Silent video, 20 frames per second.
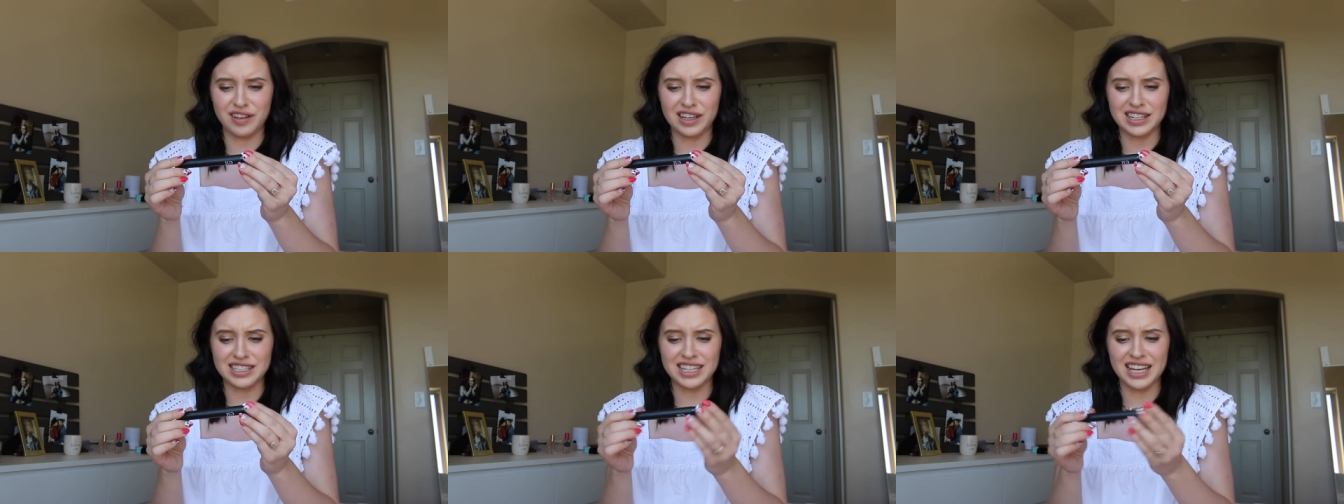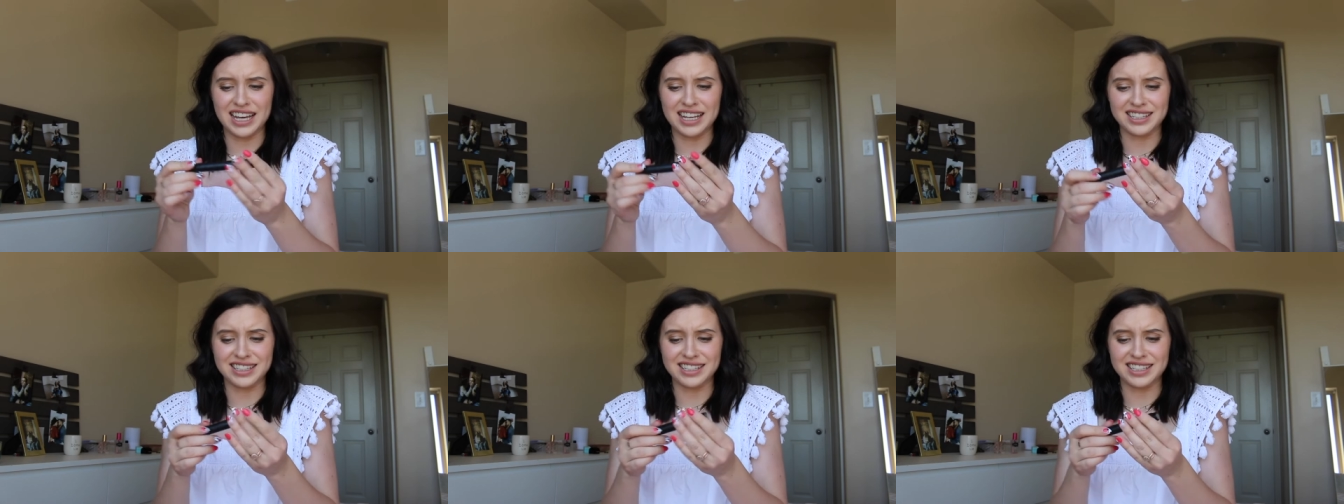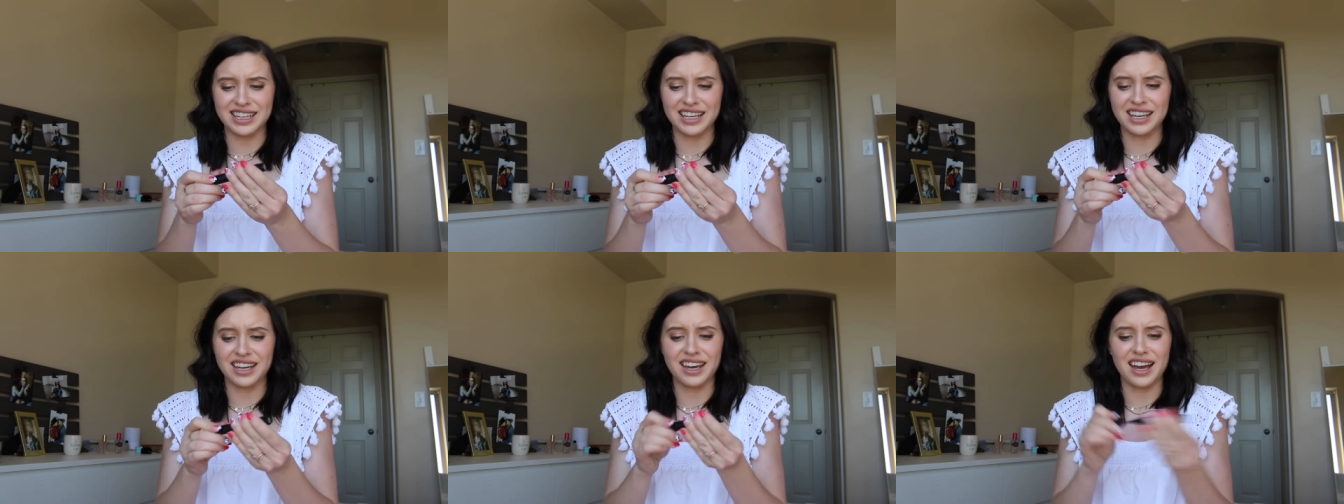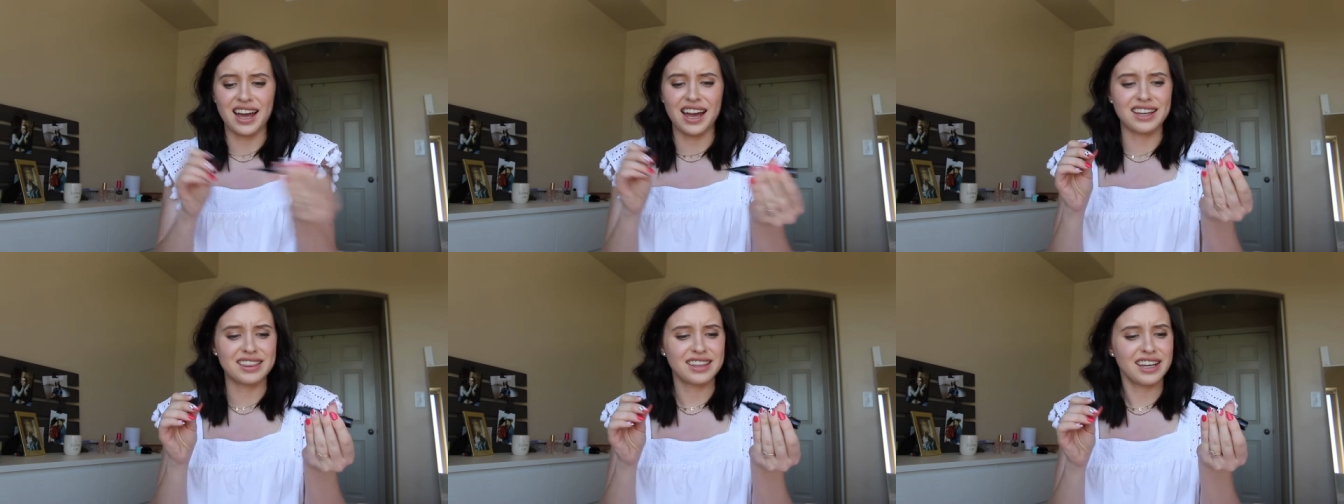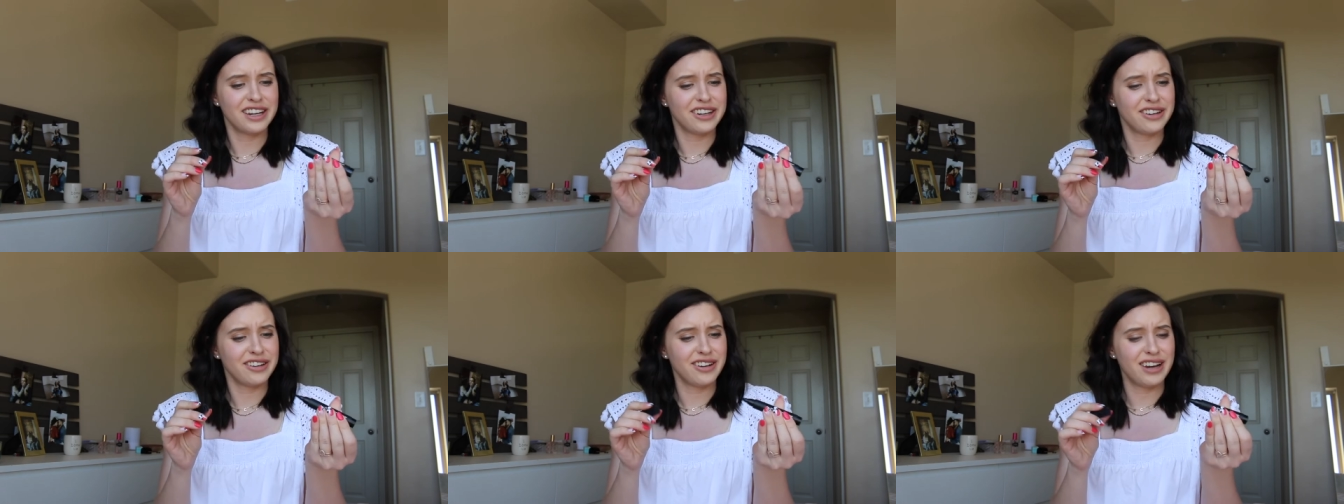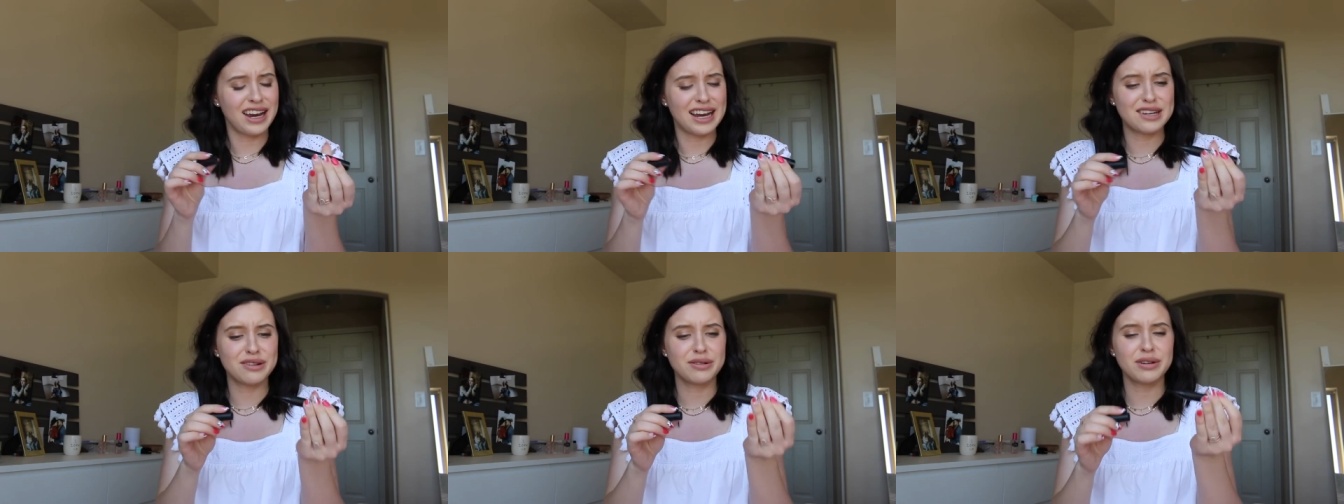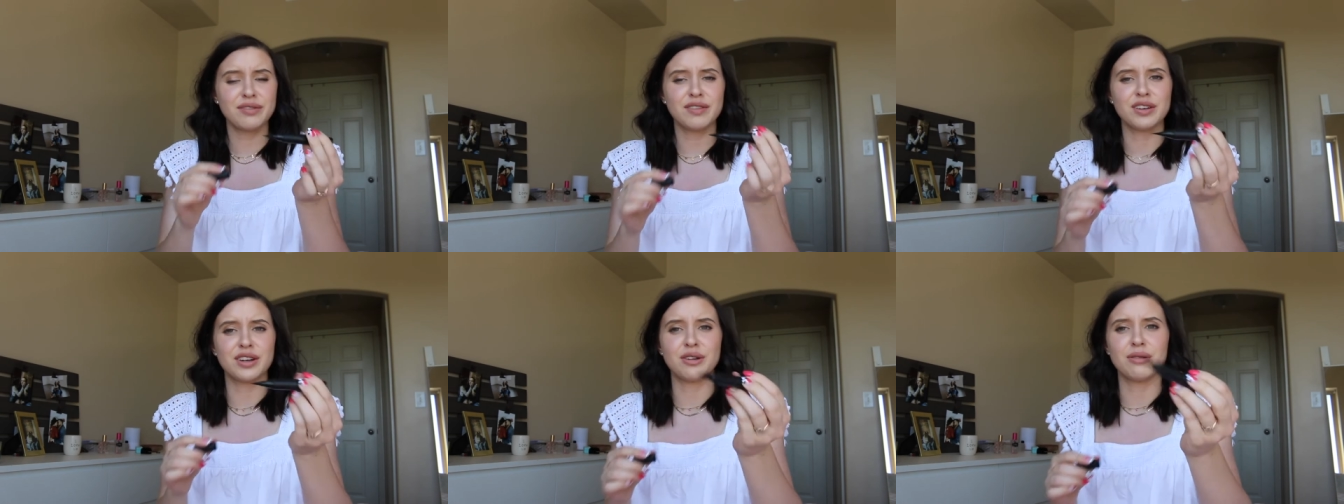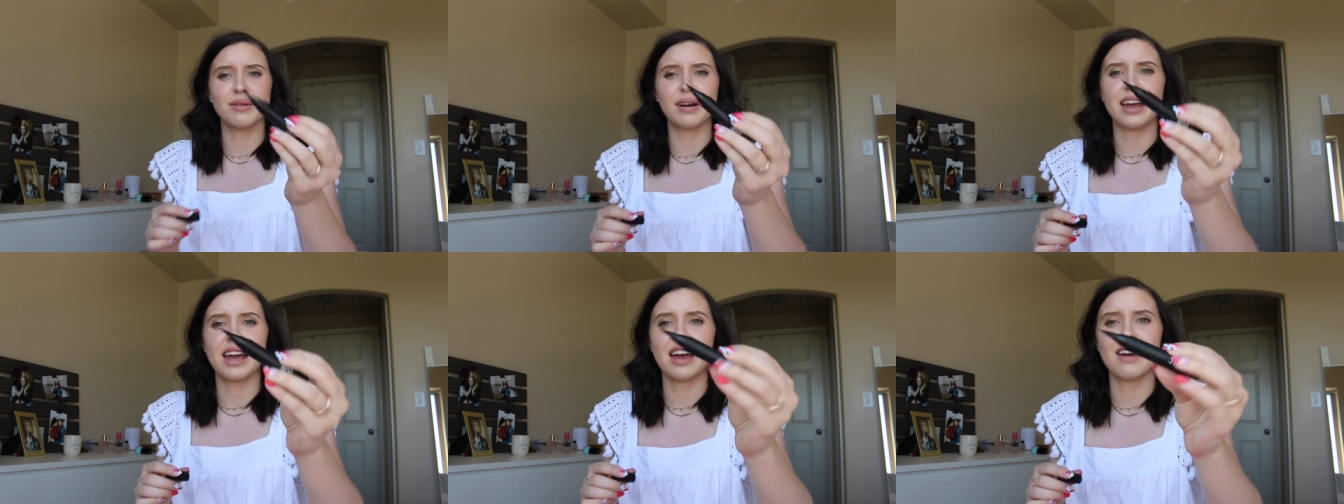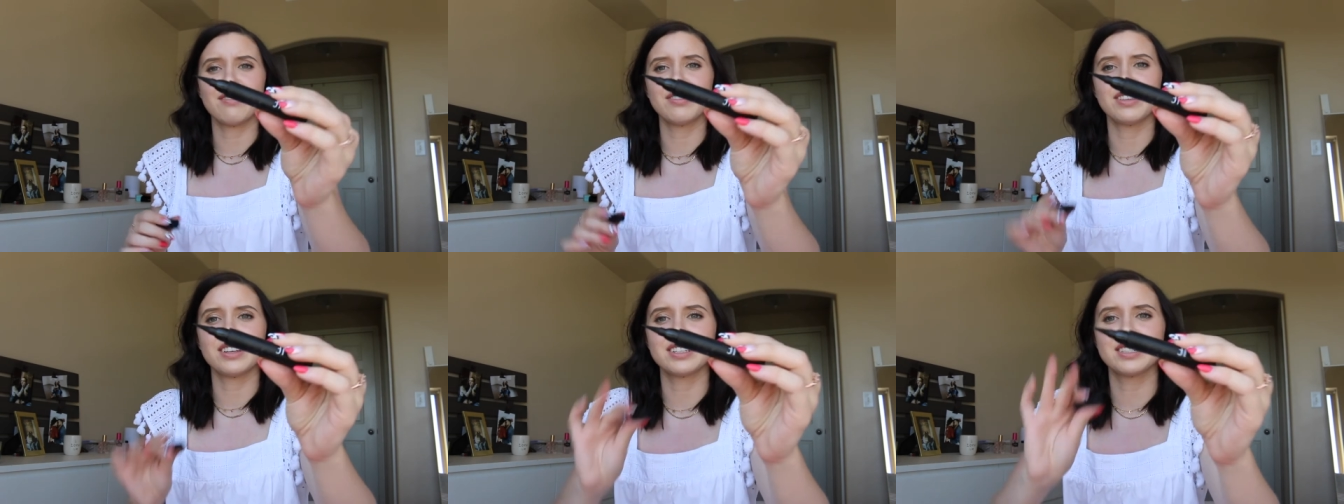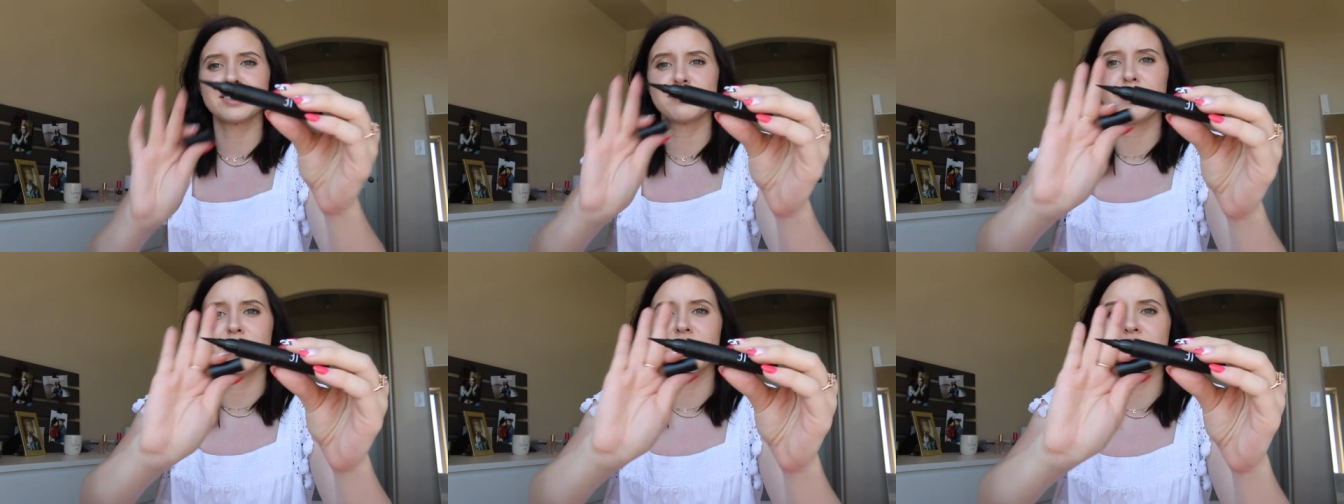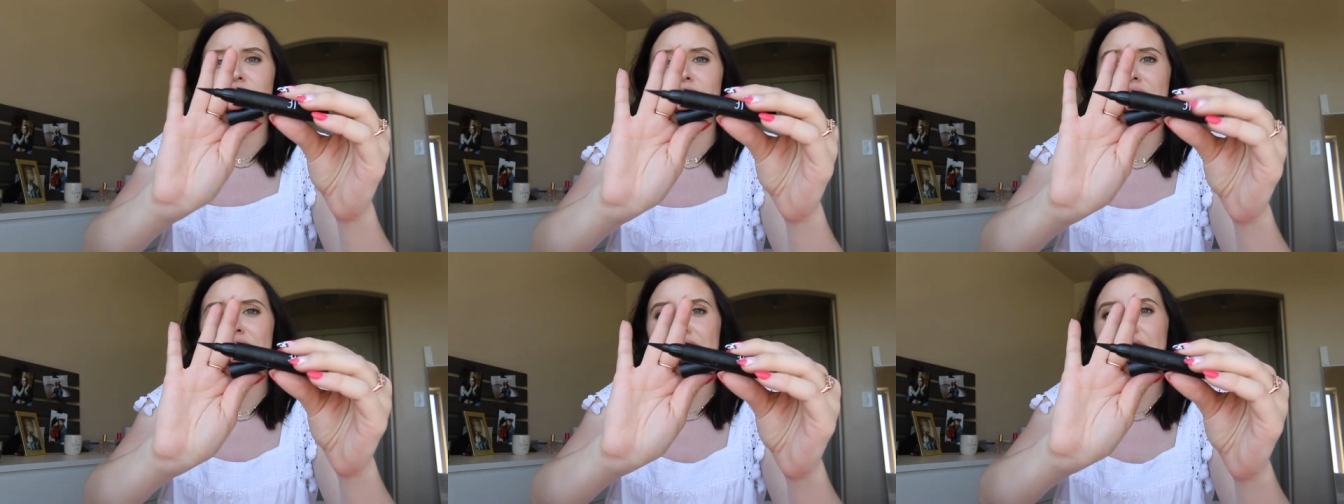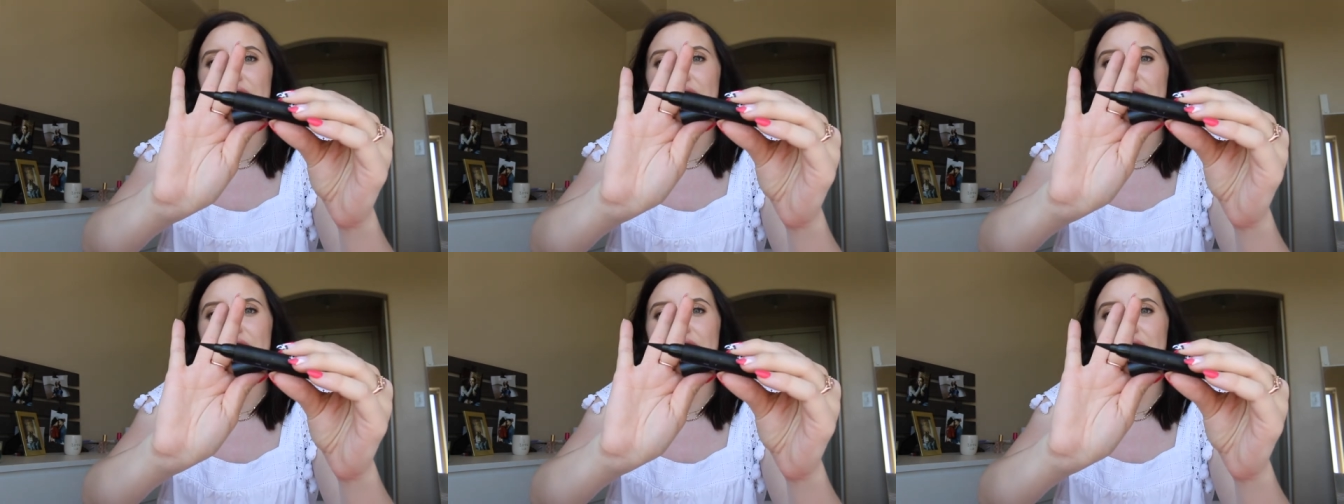Intense Ink Eyeliner. I don't even know why I have this, but